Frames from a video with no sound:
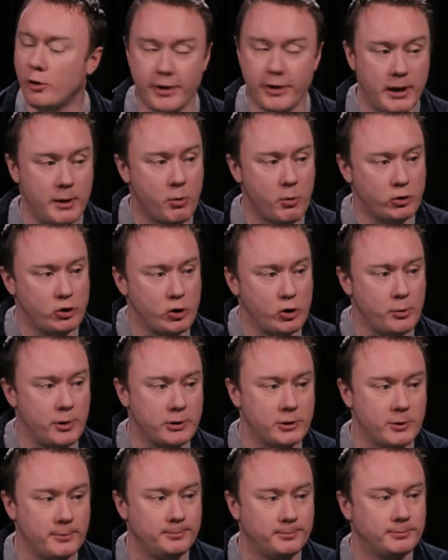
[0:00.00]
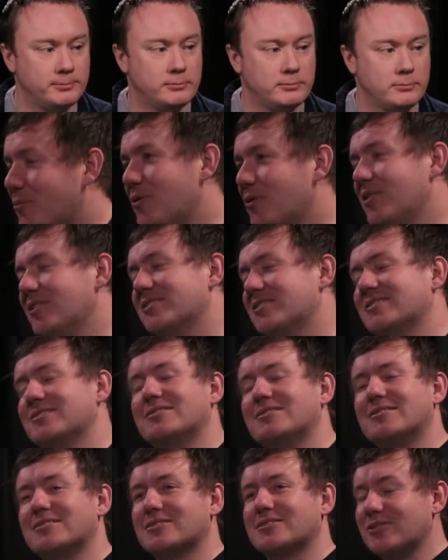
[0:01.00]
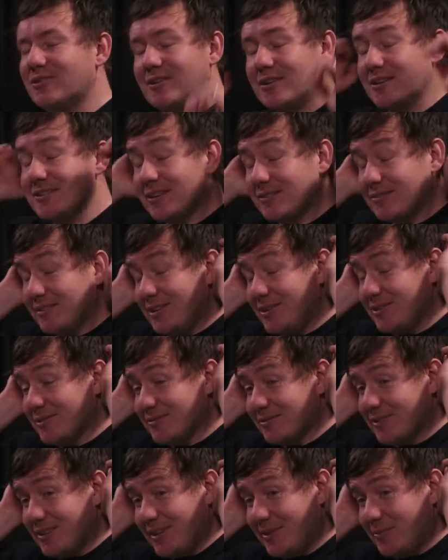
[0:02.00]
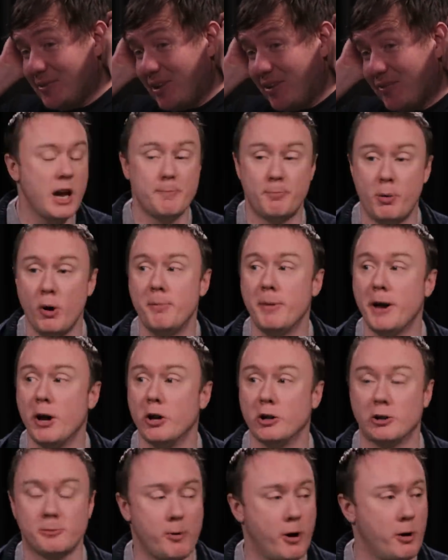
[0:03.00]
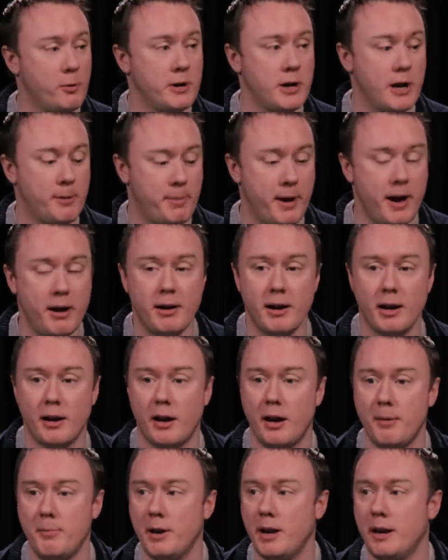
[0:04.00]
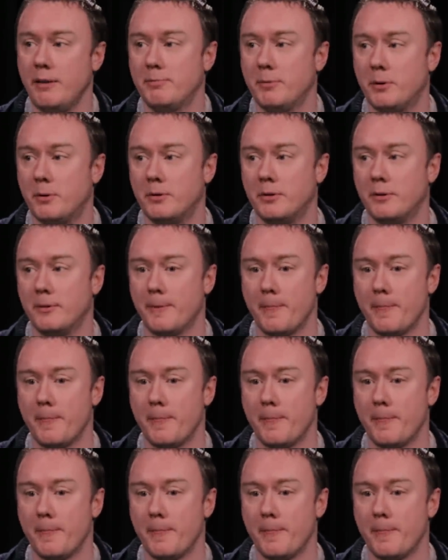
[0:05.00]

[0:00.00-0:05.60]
thinking, what's your worst one? My worst? Oh, God, I don't know. I mean, I, You put me I'm, on the spot, wouldn't you? Yeah, I quite oh, like actually, I